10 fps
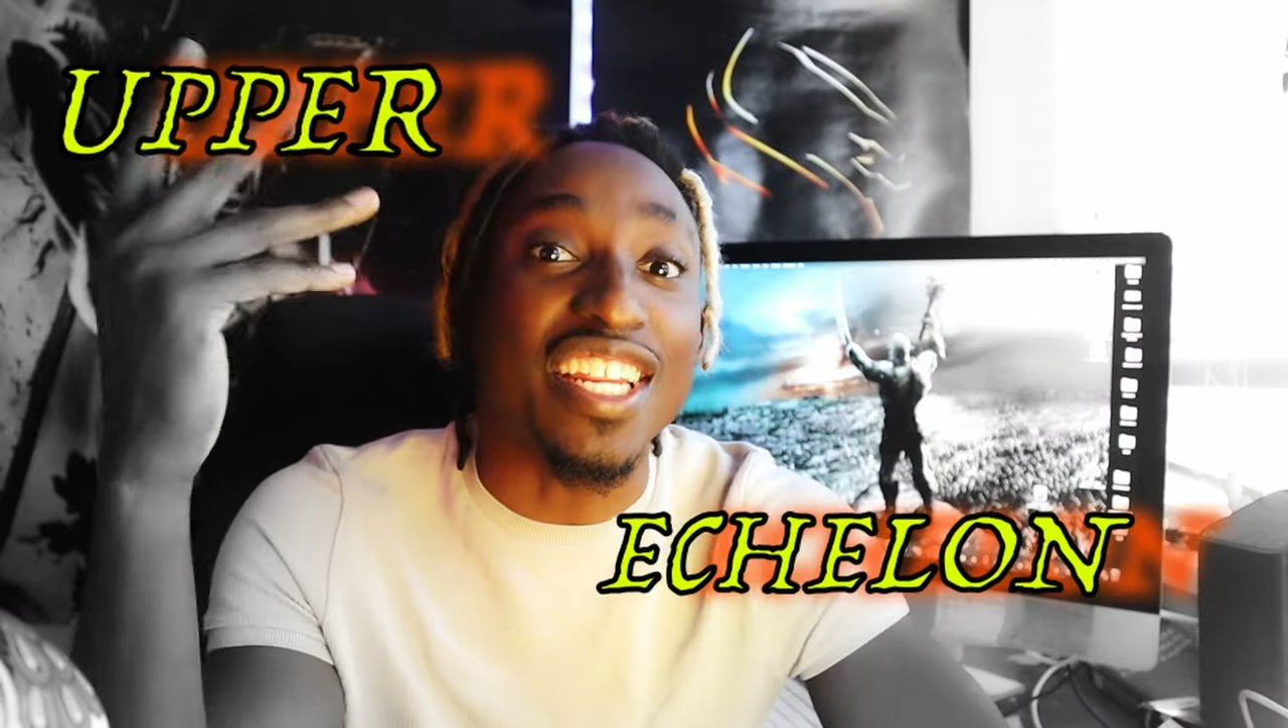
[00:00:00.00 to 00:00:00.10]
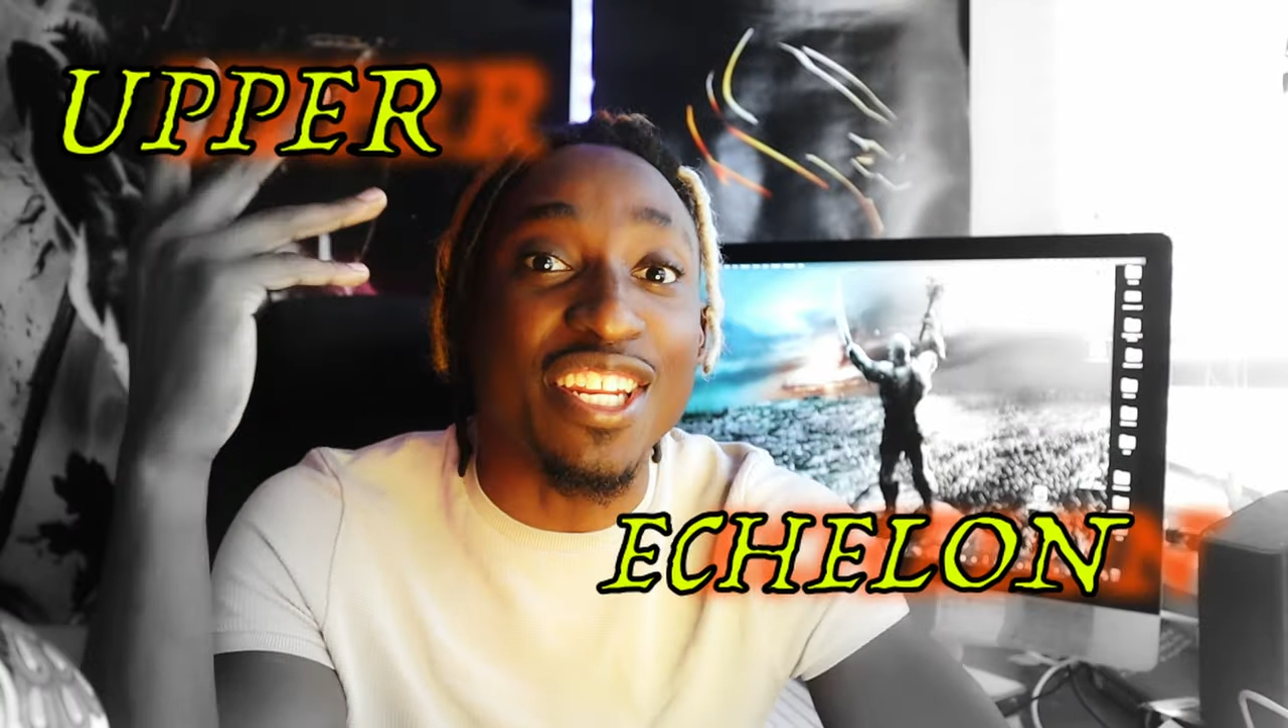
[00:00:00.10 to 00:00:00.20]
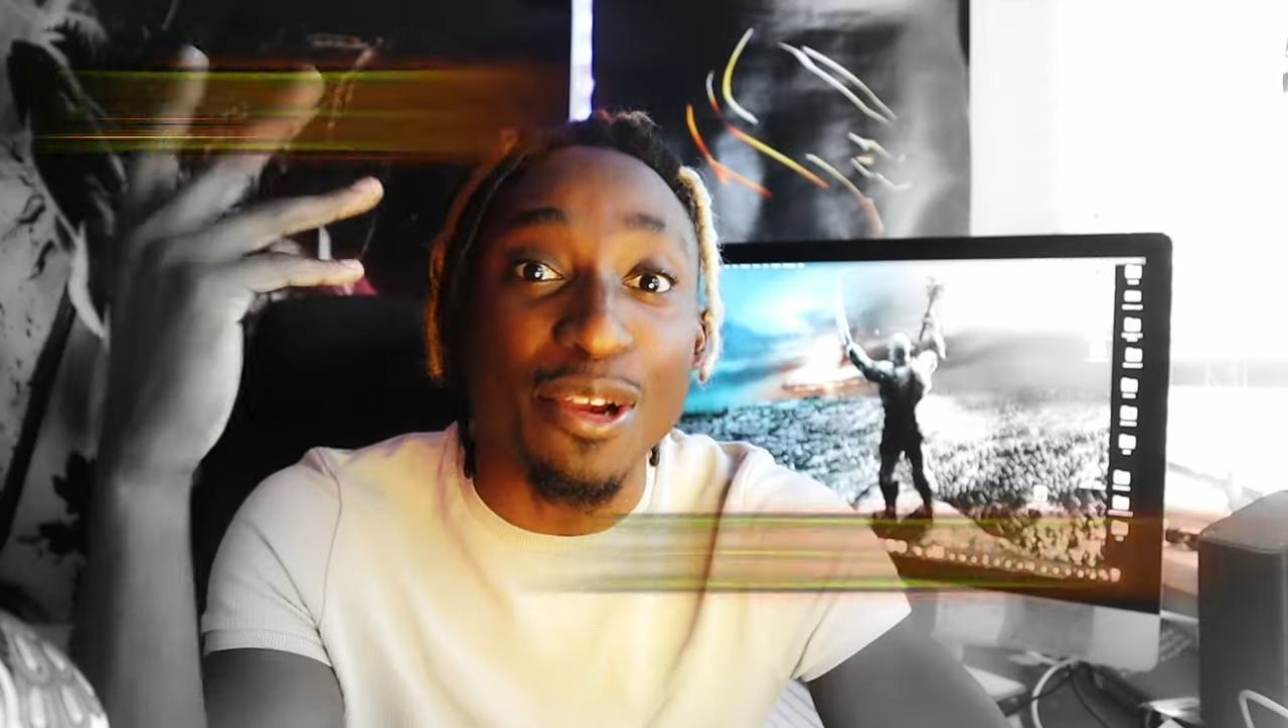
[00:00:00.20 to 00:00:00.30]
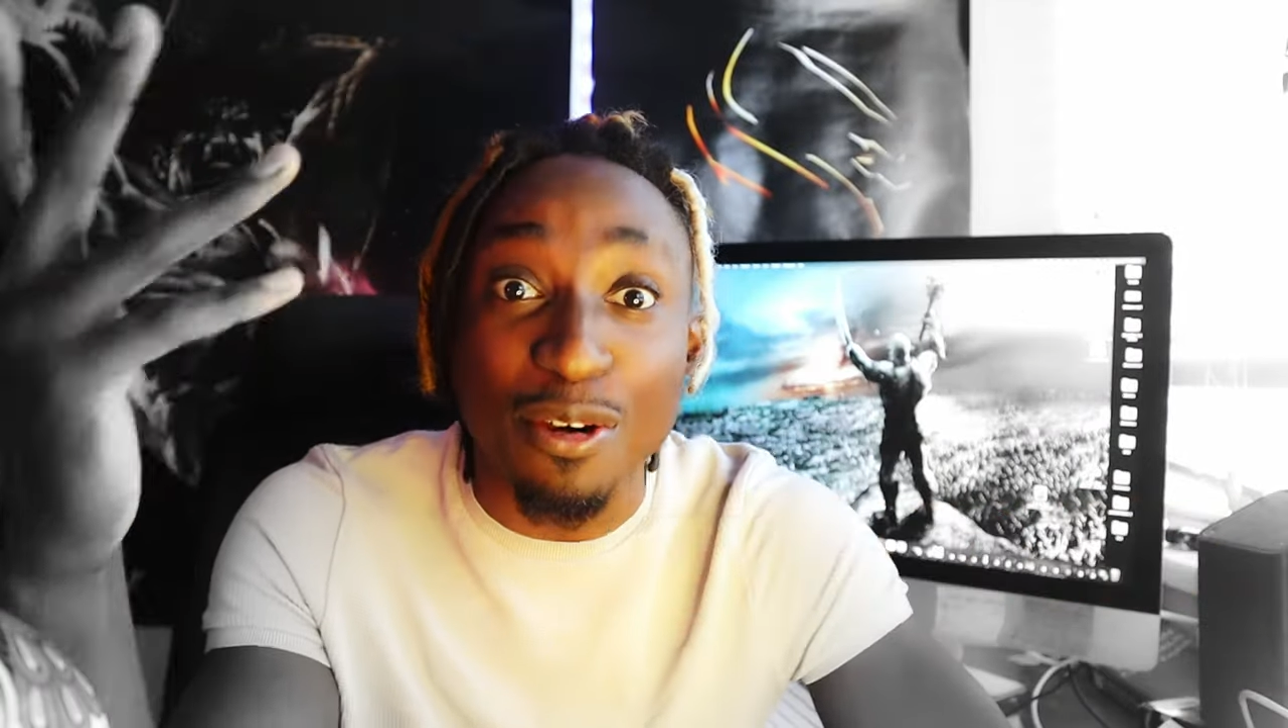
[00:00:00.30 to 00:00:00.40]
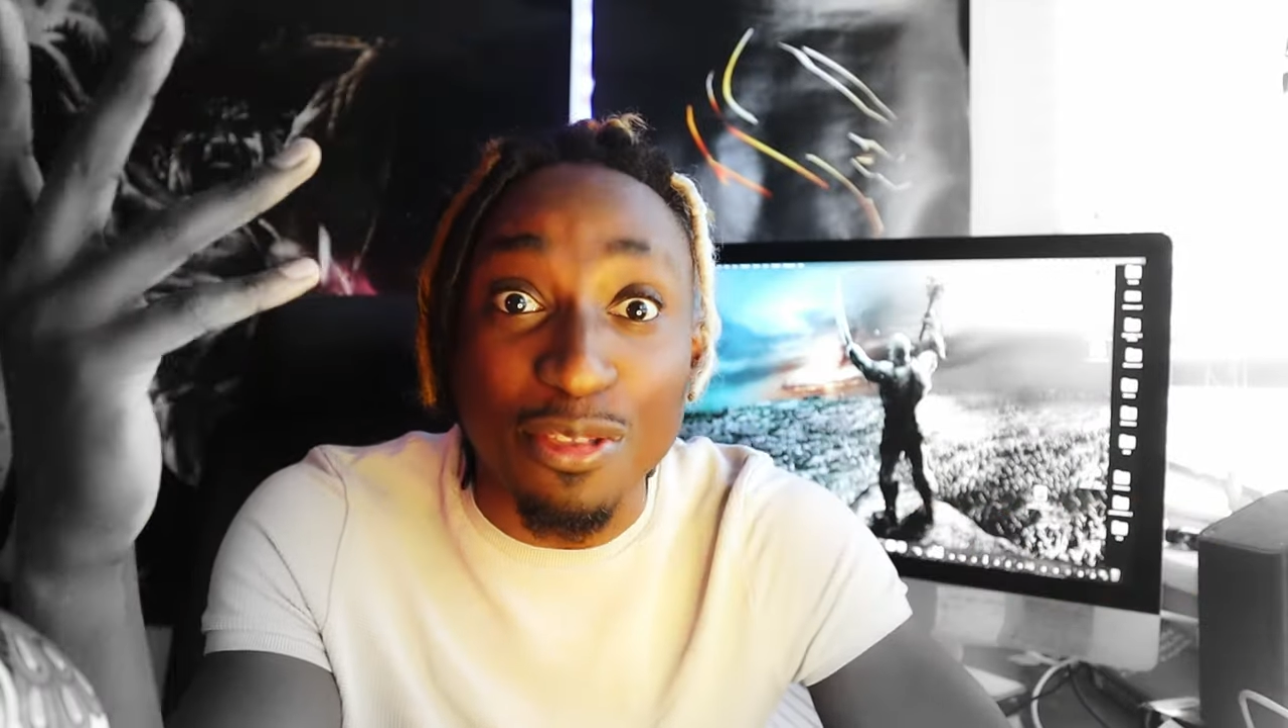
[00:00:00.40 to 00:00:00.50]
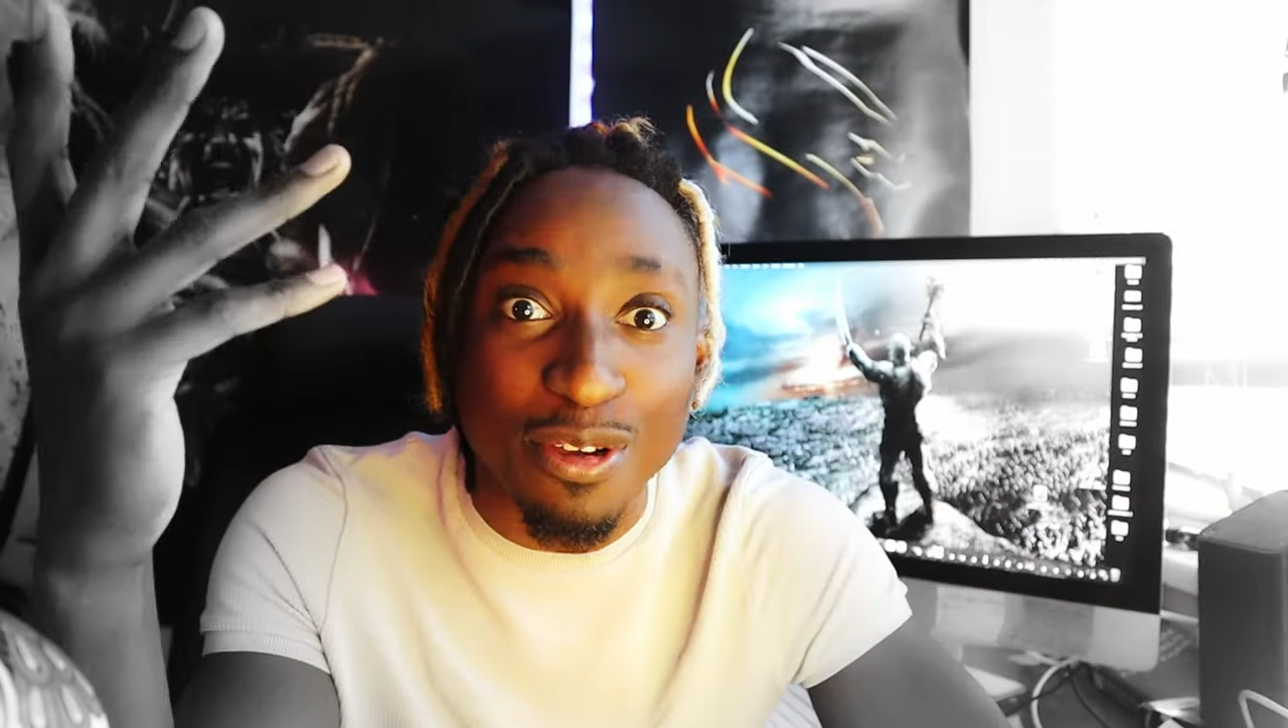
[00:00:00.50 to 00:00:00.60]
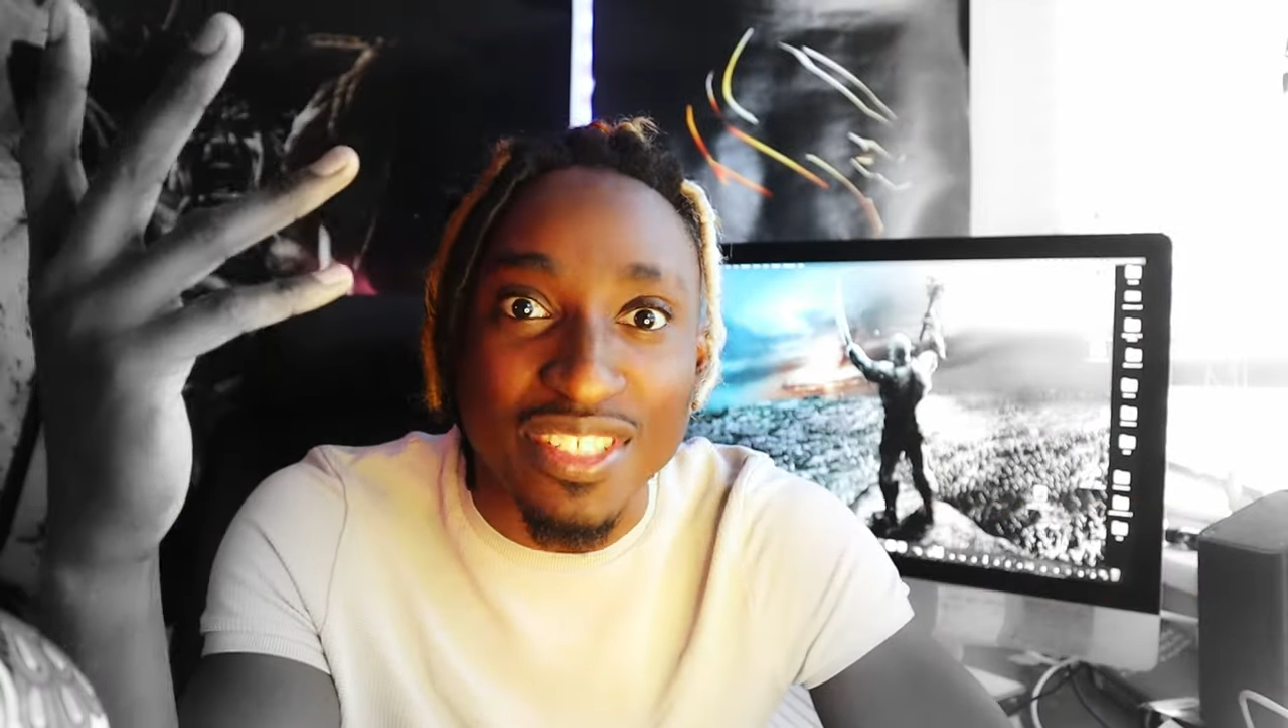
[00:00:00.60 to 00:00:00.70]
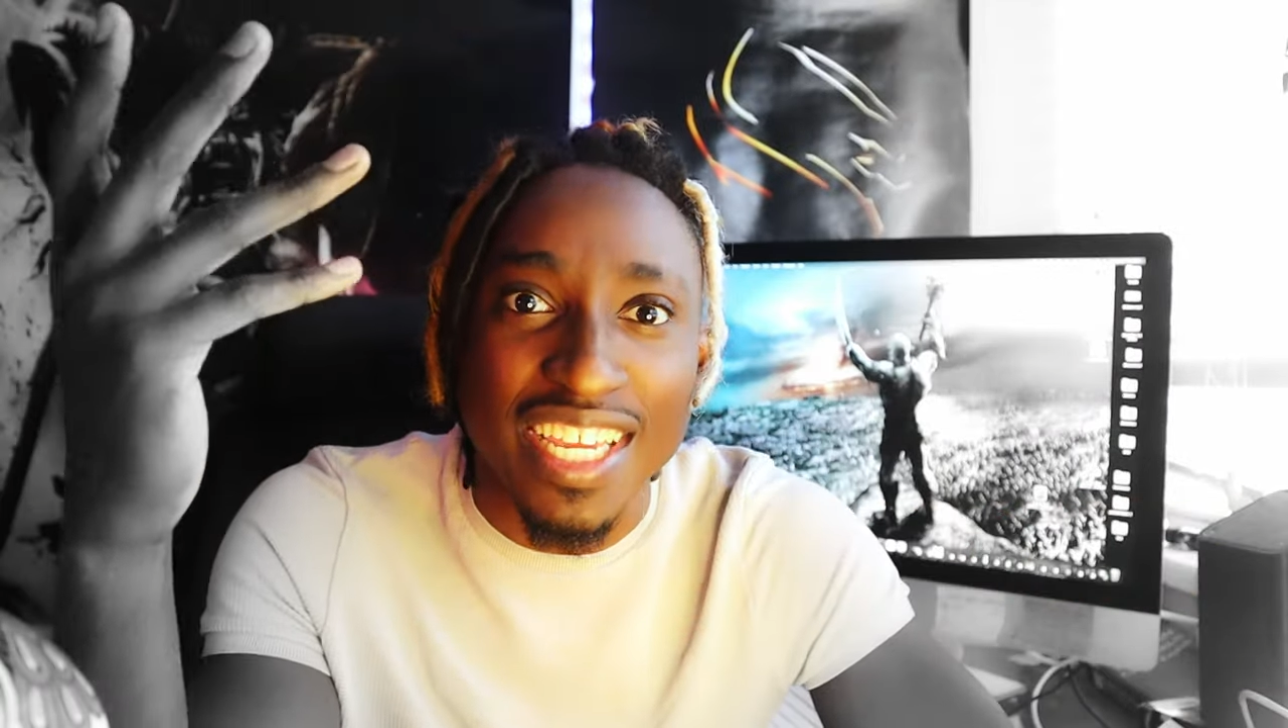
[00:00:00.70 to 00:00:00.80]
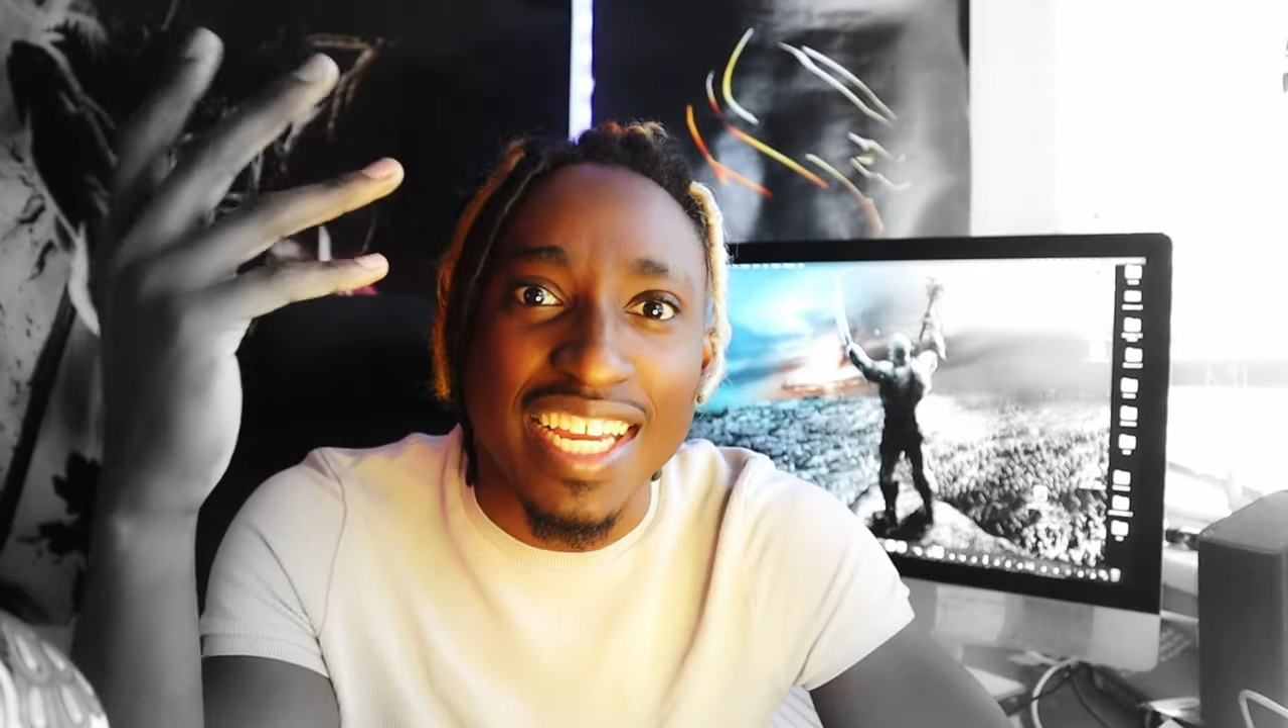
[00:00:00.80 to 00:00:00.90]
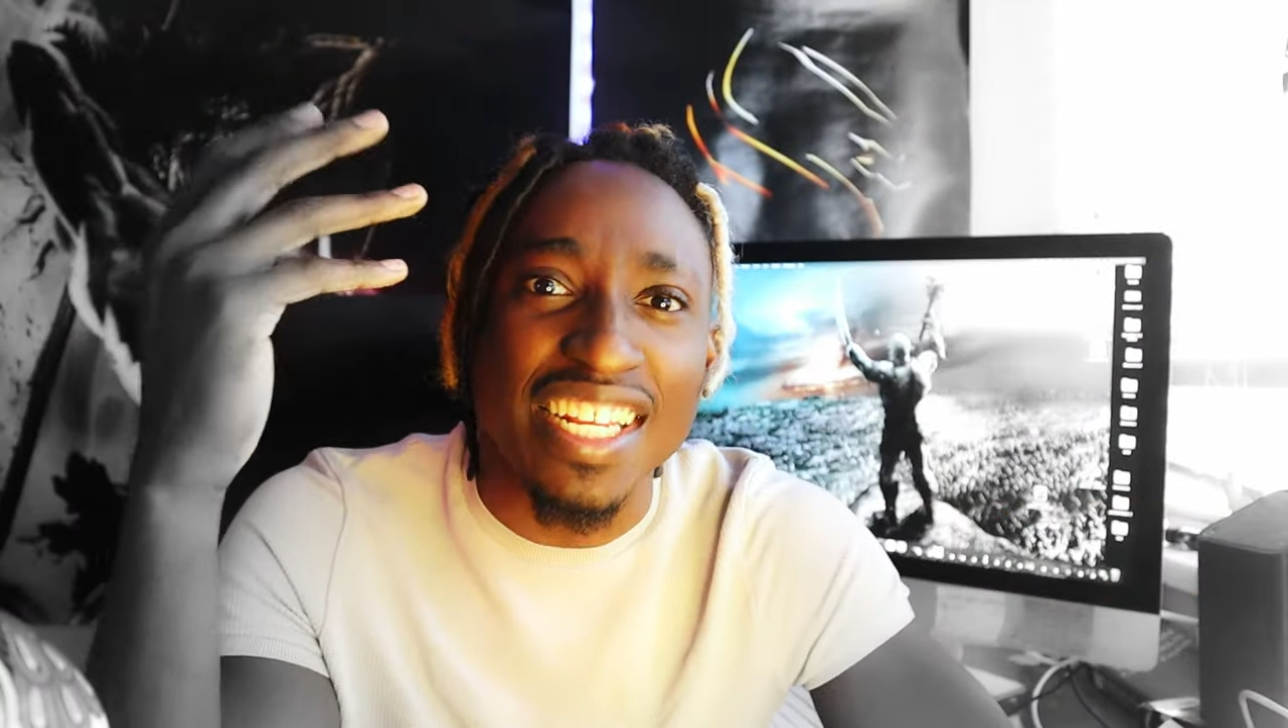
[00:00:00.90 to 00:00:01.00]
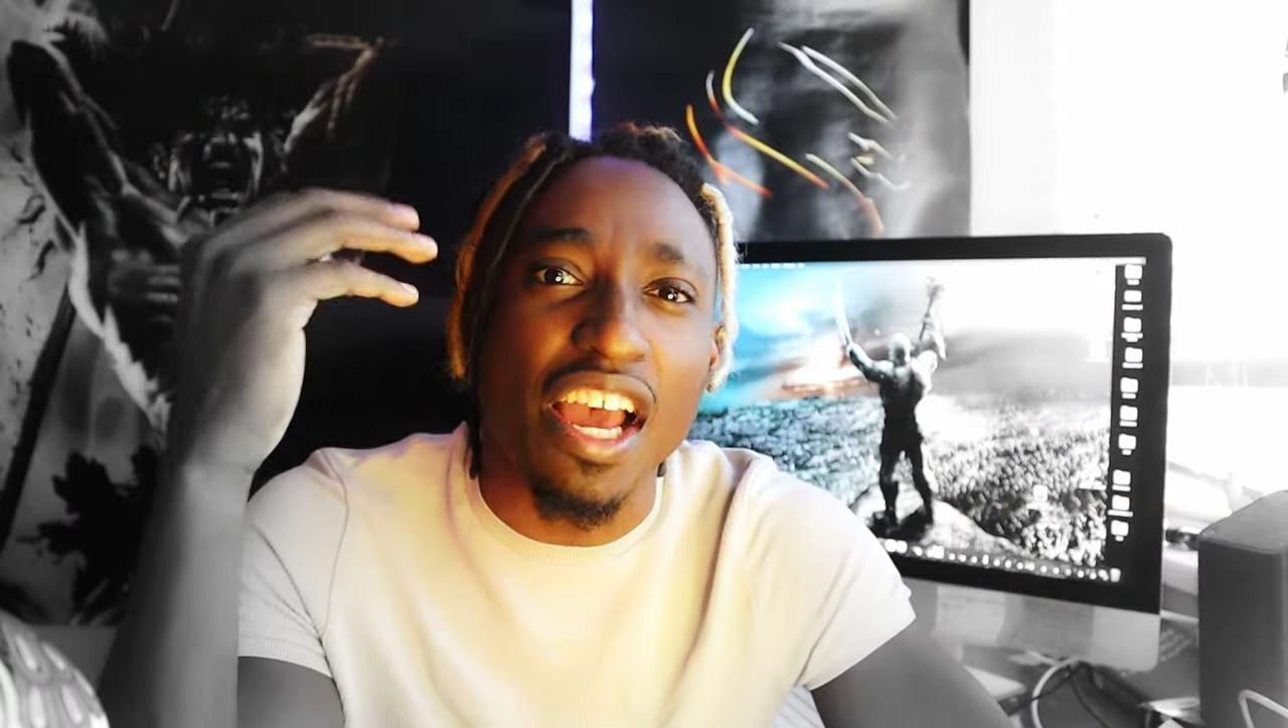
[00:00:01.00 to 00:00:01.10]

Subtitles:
indie authors